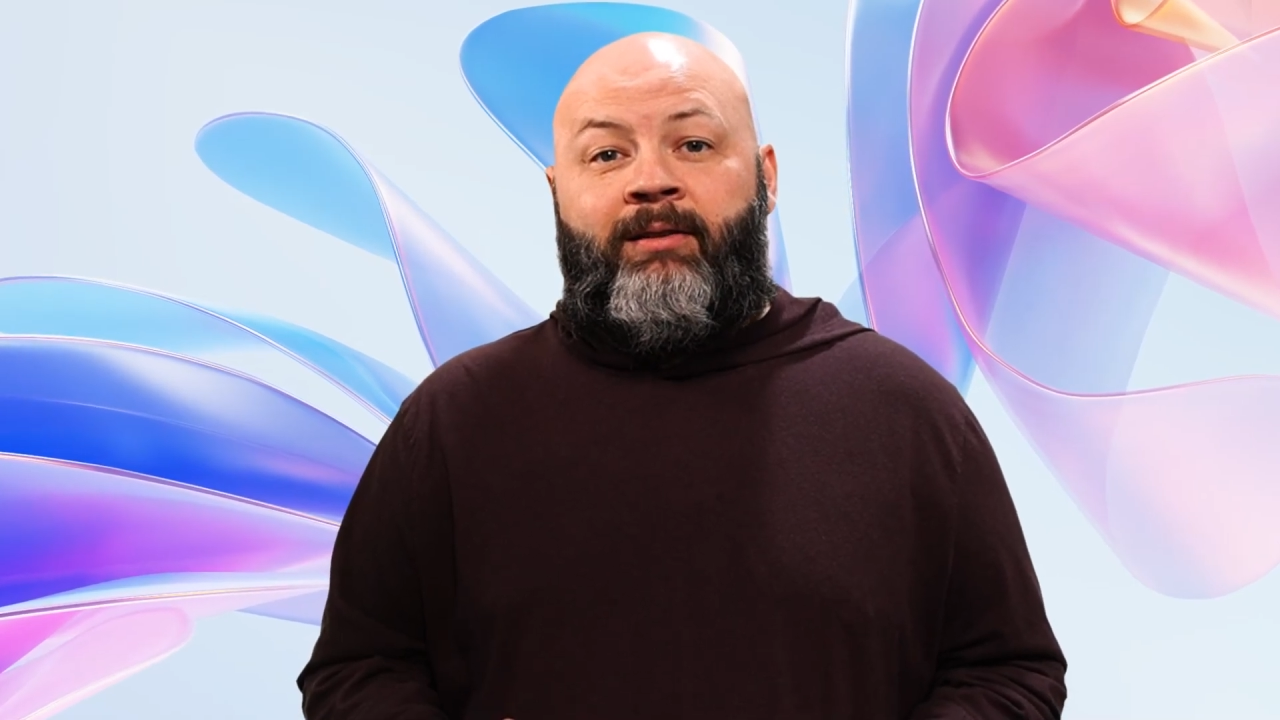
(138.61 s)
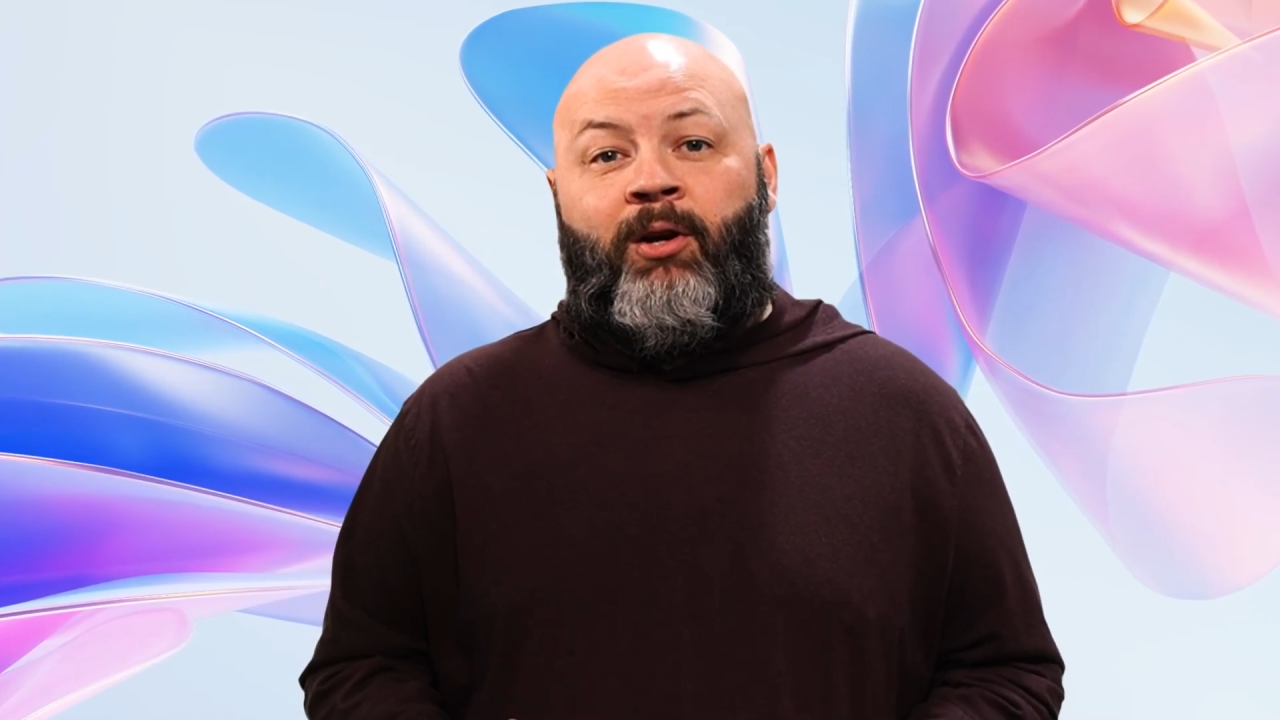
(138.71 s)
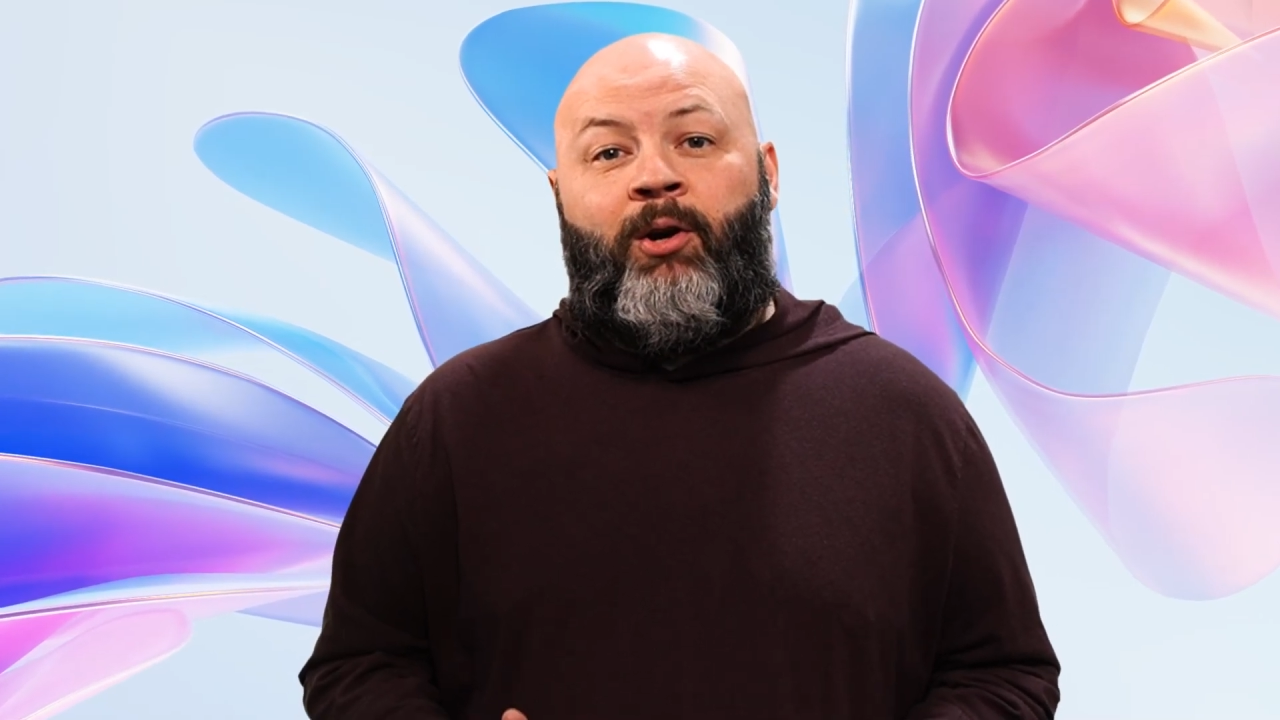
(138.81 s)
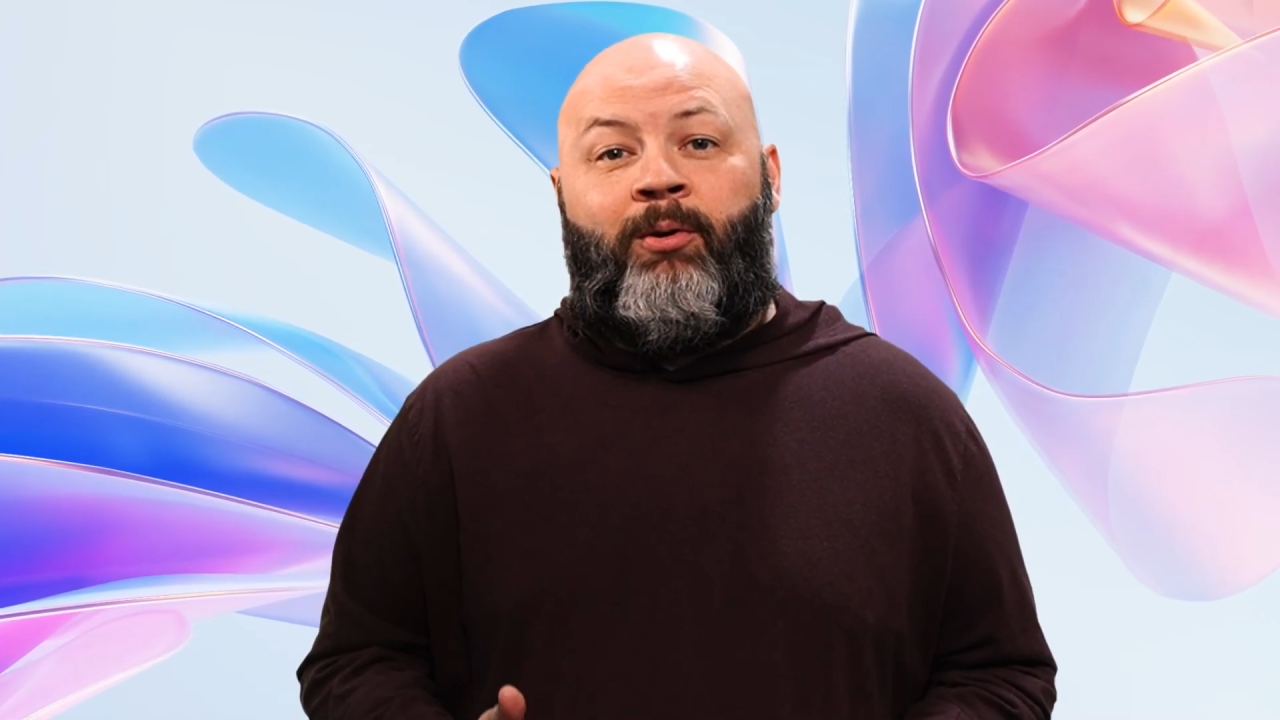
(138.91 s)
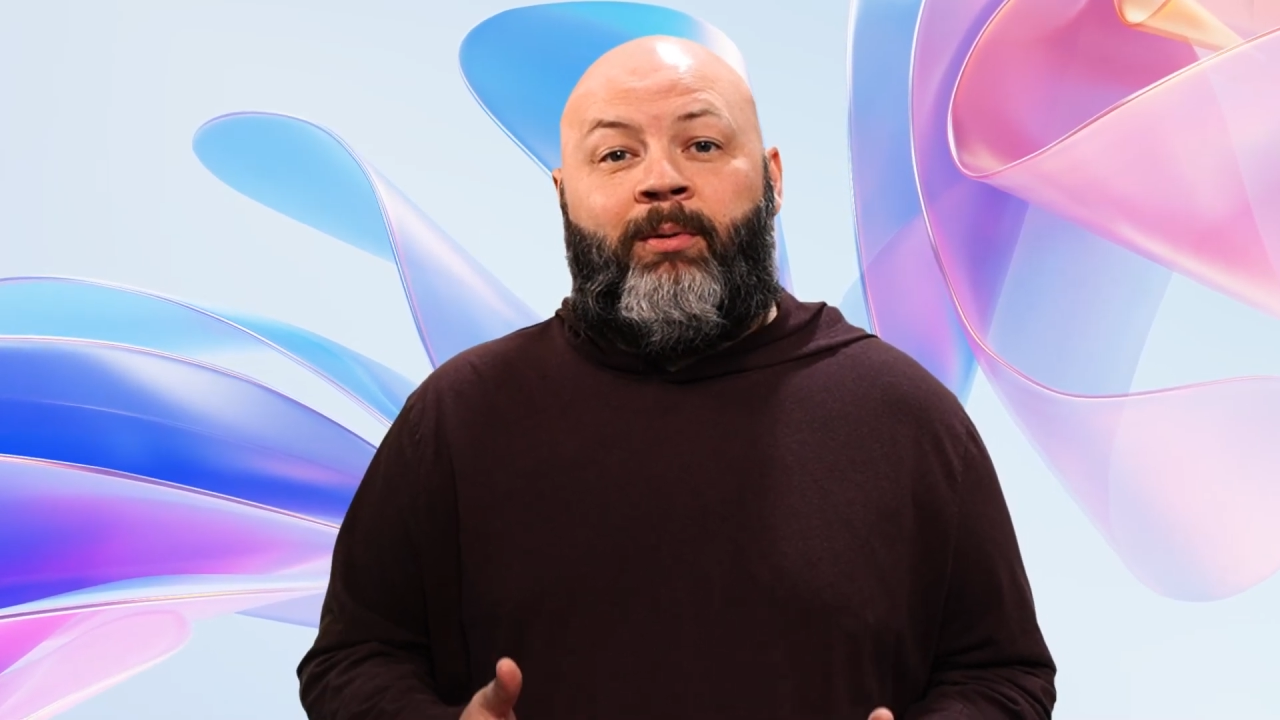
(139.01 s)

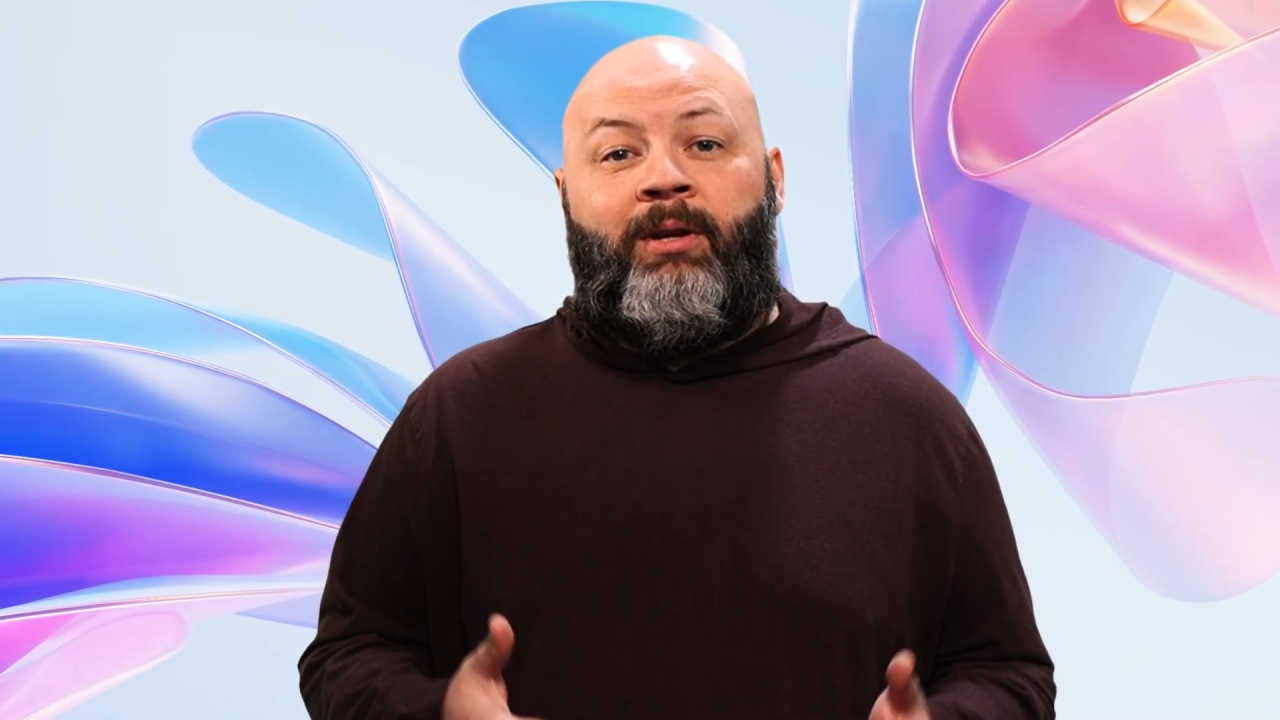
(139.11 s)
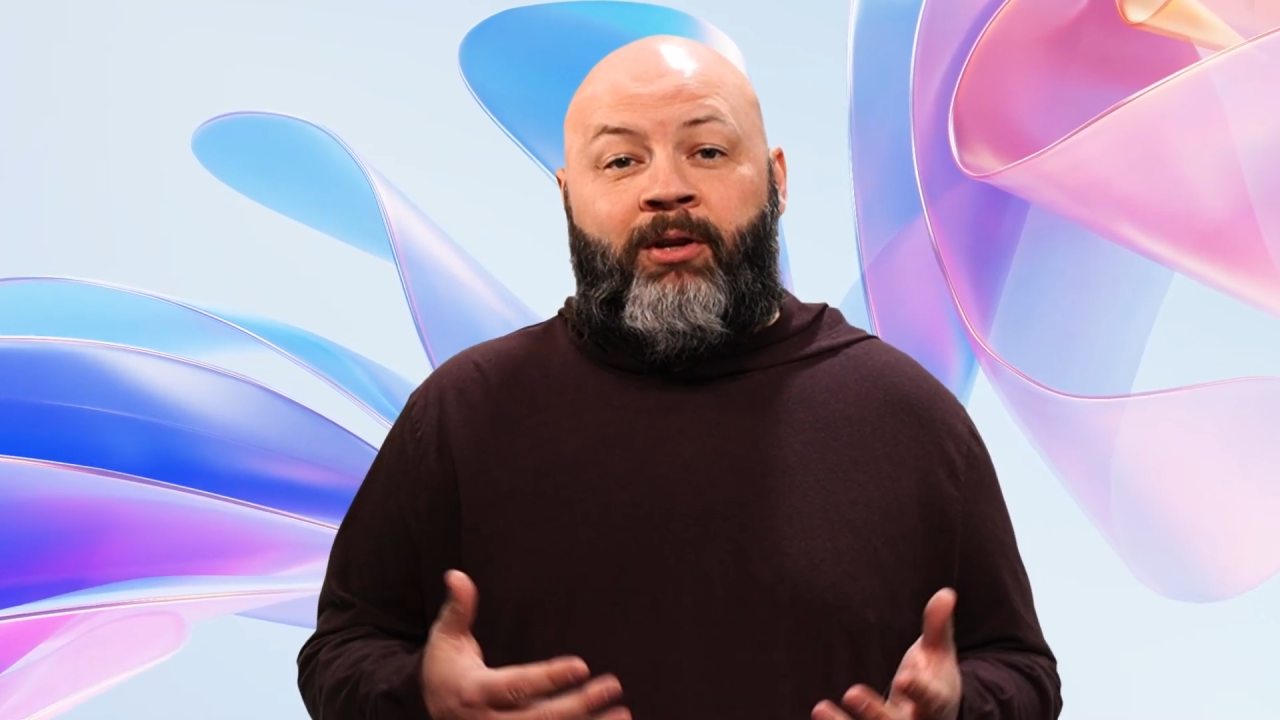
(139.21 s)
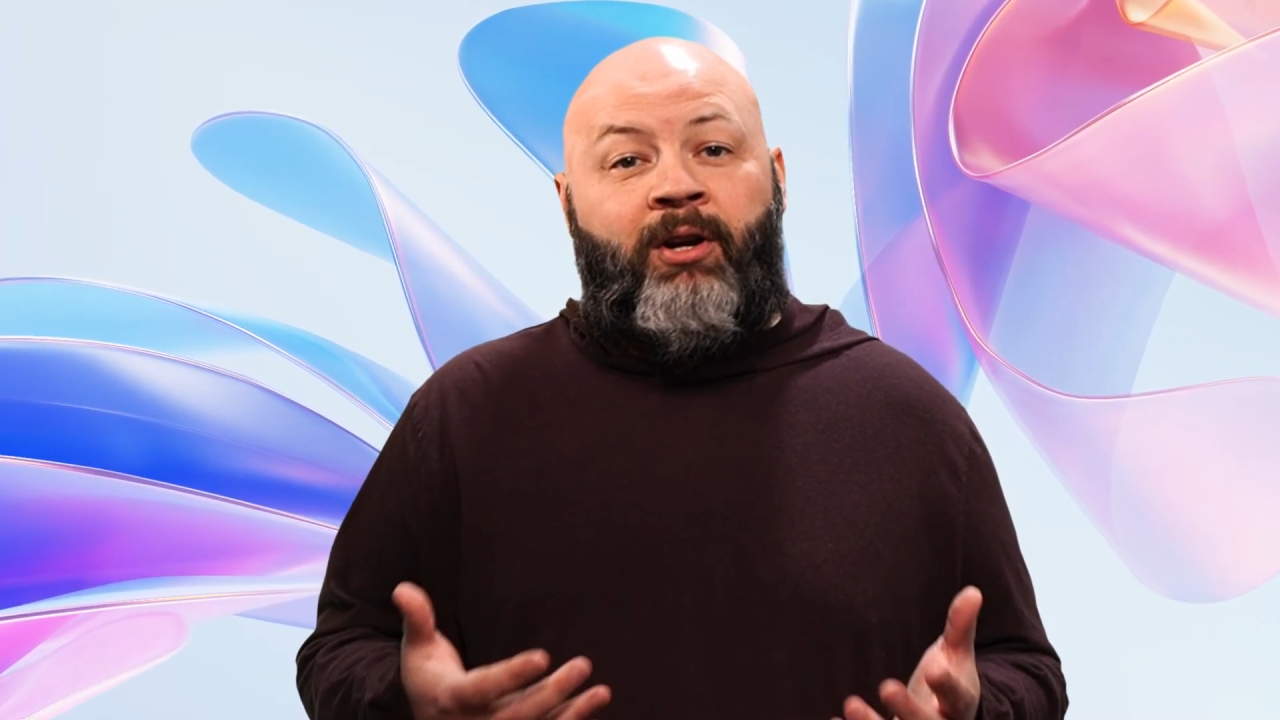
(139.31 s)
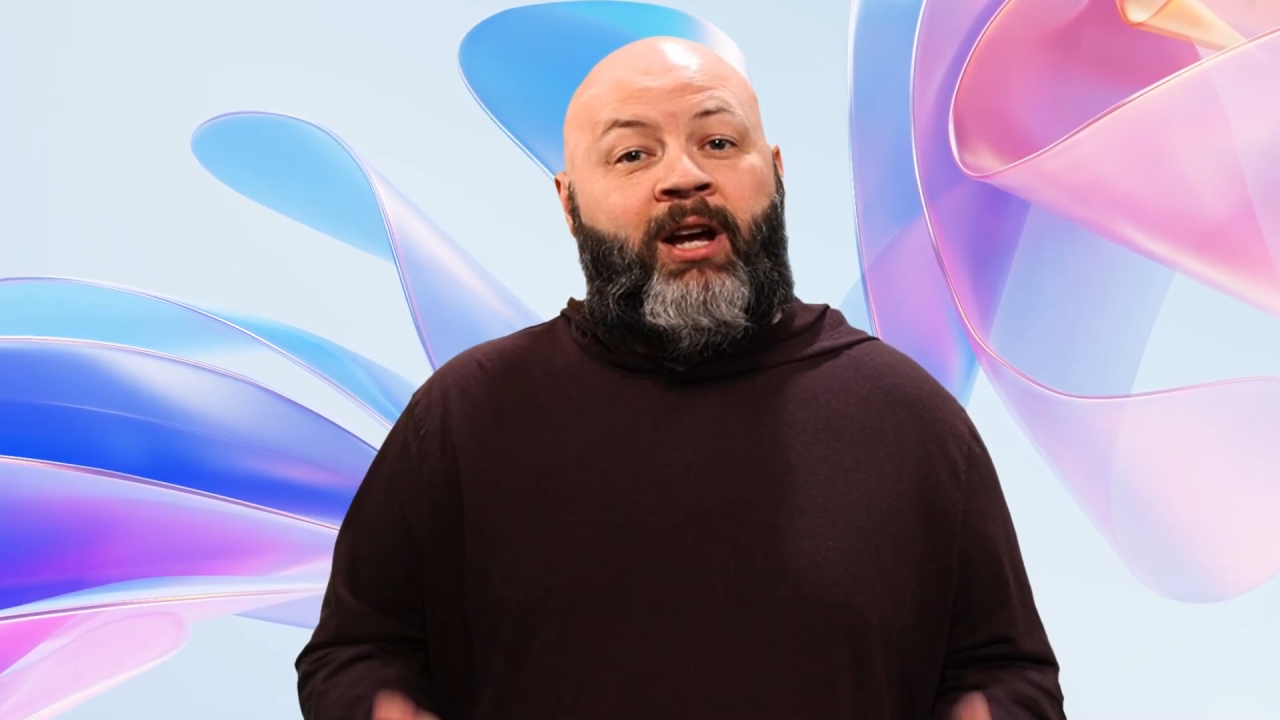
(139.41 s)
So you're